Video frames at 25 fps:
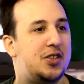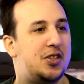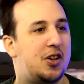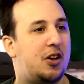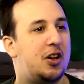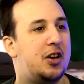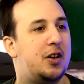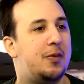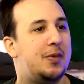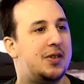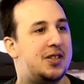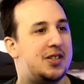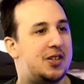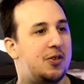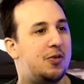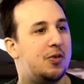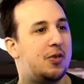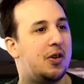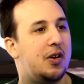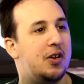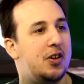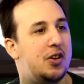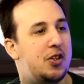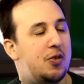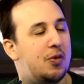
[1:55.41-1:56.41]
Tottenham has still
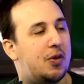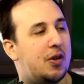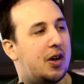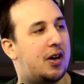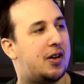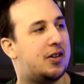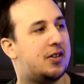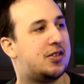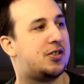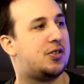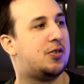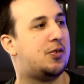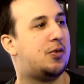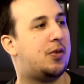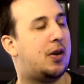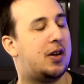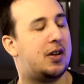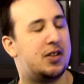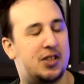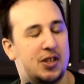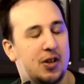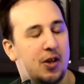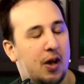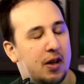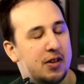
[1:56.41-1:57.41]
got Newcastle, I uh,
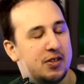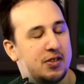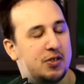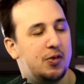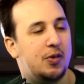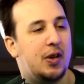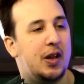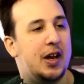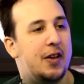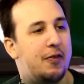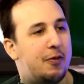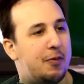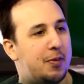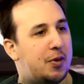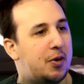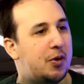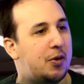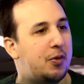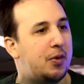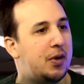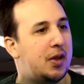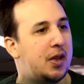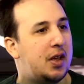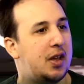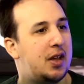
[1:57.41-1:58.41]
still I uh, still got
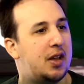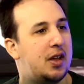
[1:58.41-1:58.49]
Liverpool,